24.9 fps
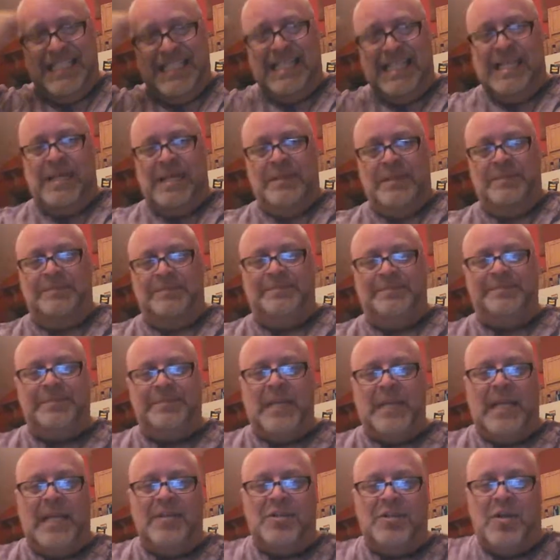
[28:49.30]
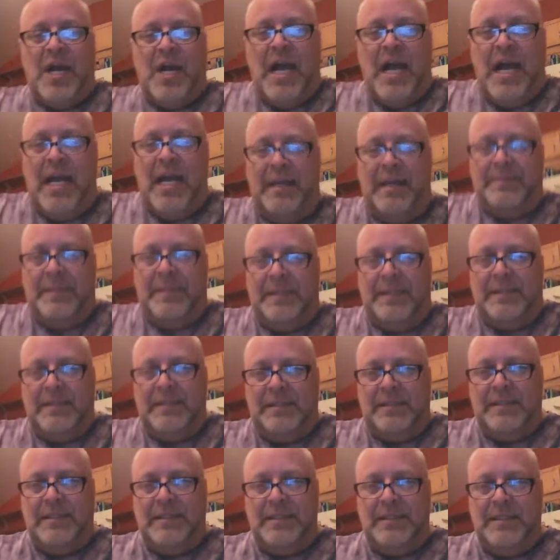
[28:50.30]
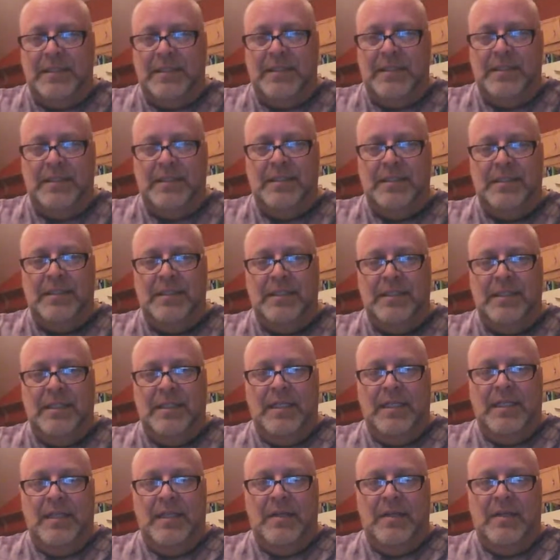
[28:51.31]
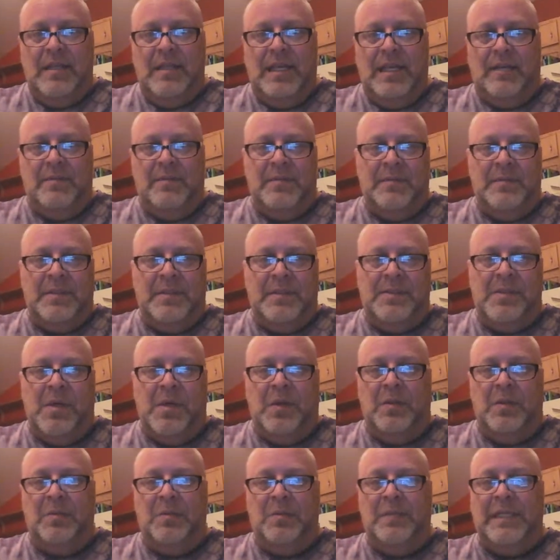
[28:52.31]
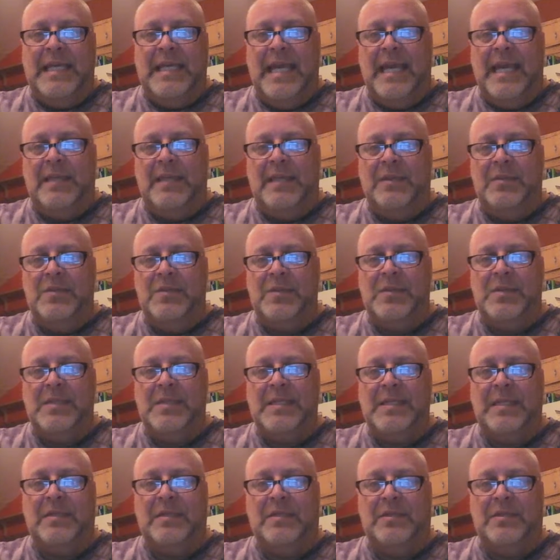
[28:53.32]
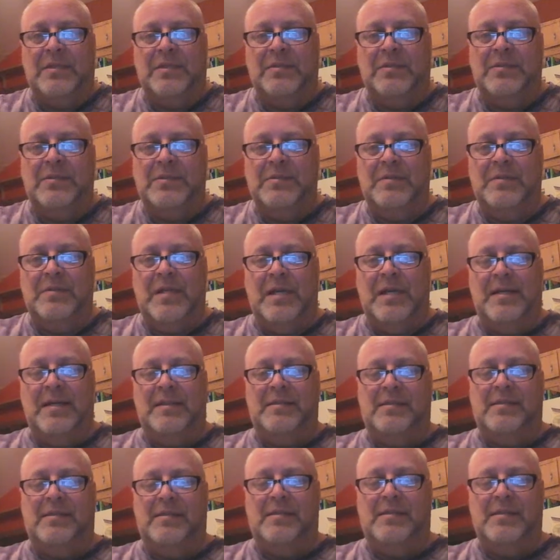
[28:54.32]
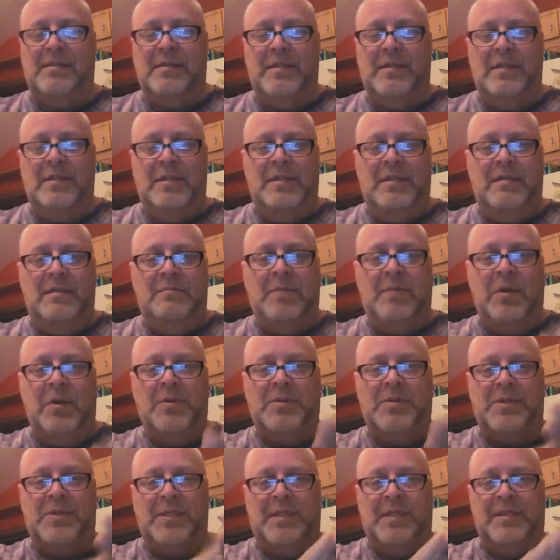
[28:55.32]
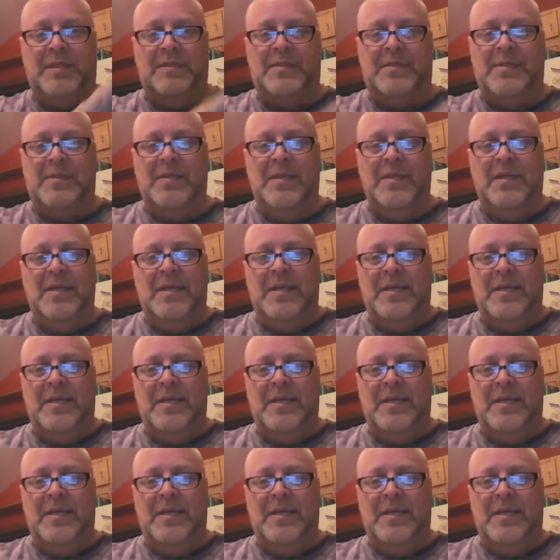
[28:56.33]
you know, I try, but like when we're told we can't use stickers, post-its